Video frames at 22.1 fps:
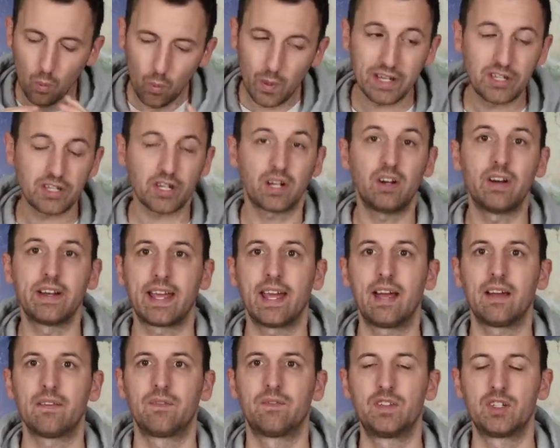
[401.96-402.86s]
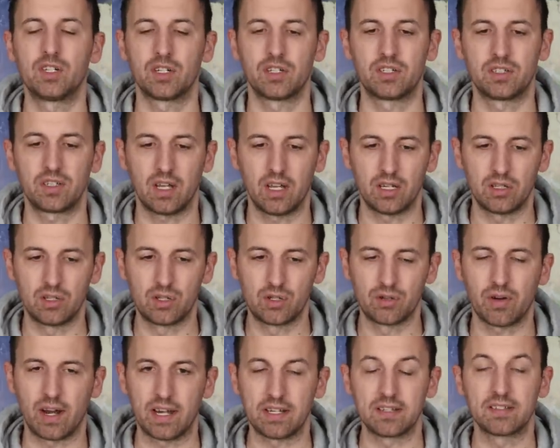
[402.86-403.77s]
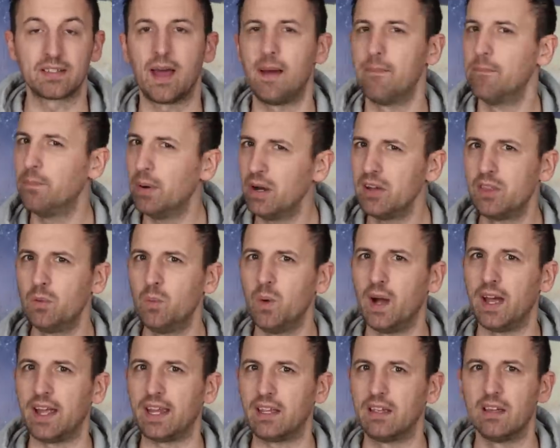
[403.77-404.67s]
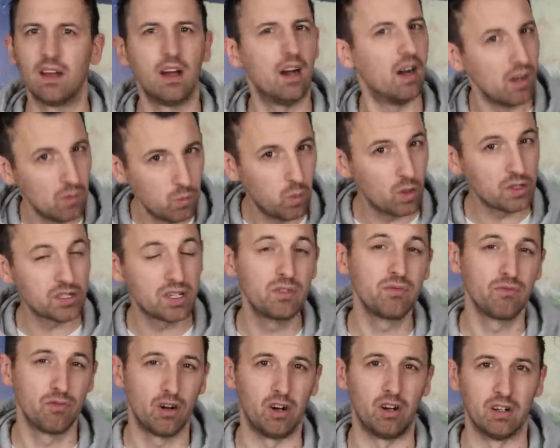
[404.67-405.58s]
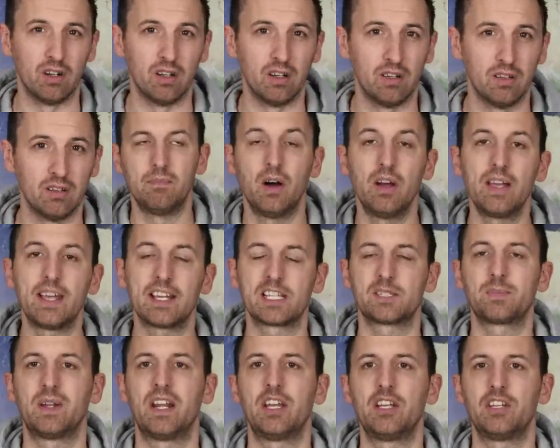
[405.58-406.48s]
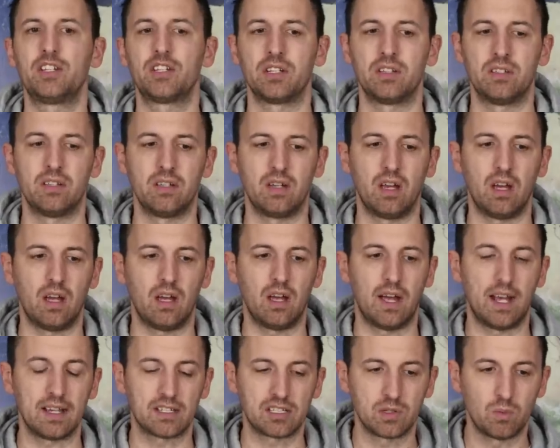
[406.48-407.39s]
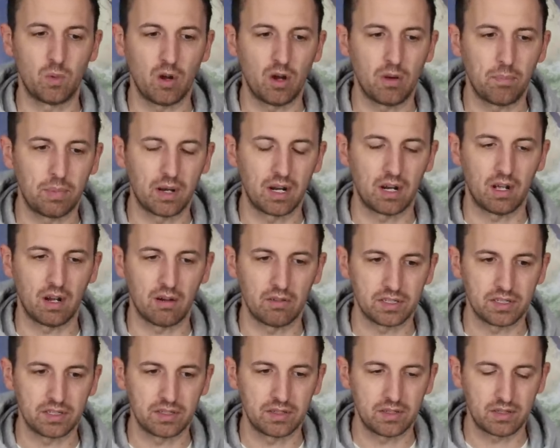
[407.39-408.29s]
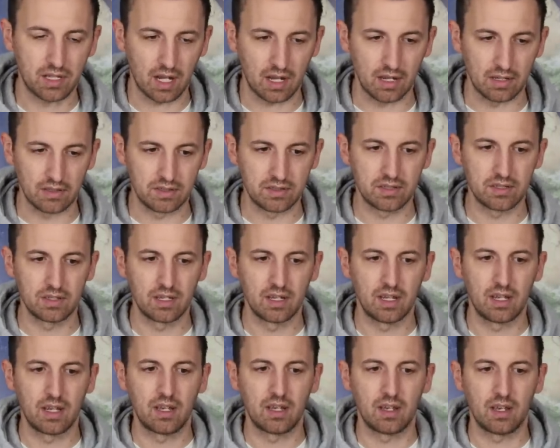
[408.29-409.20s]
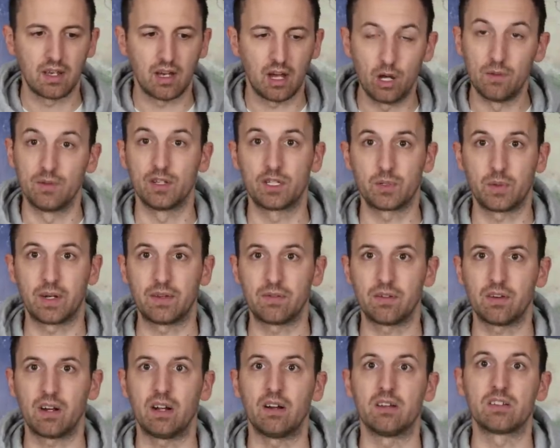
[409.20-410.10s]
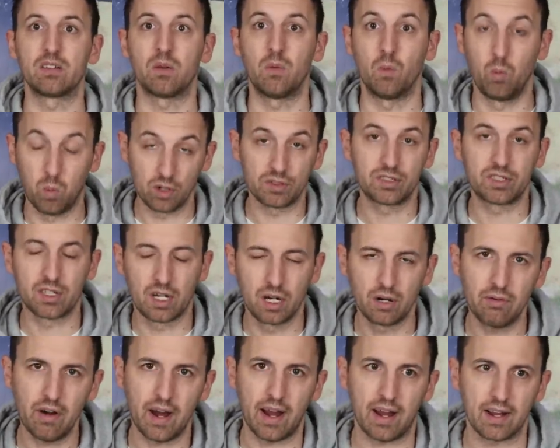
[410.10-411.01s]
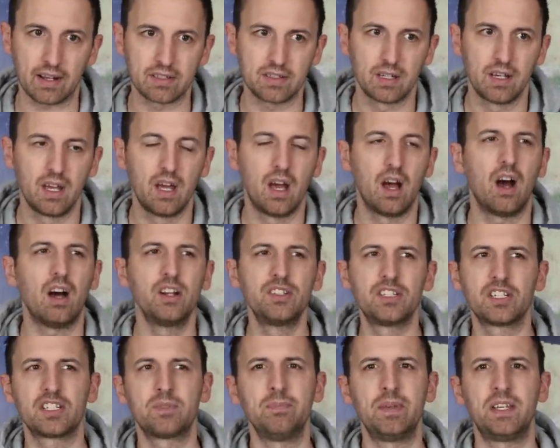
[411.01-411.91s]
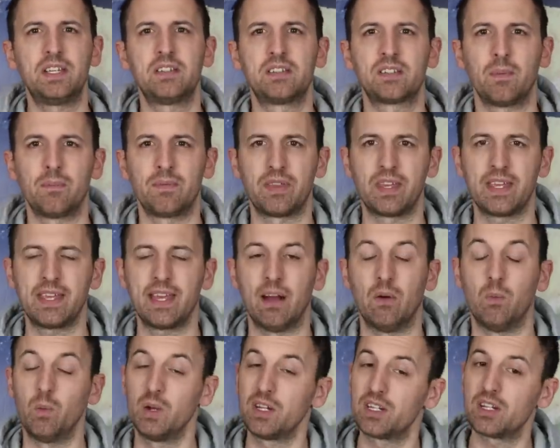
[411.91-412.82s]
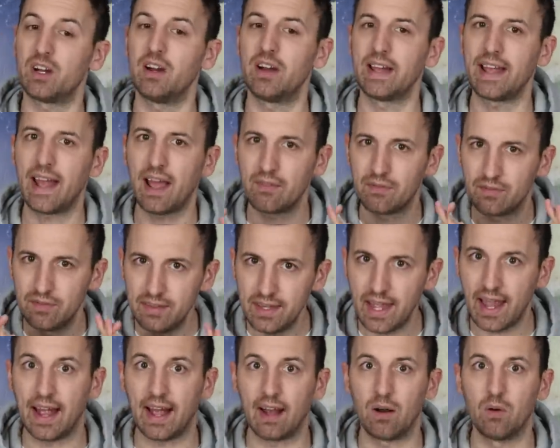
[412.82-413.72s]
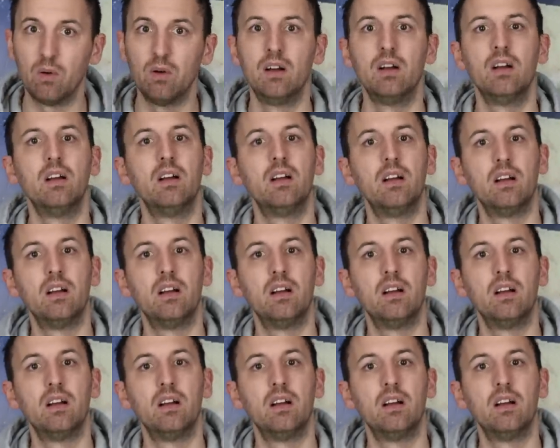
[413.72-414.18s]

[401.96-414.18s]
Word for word: Which I have just addressed. And by the way, I wasn't wrong. My explanation uh, as to what Polaris does over 24 hours was correct. I just missed something out, which I have now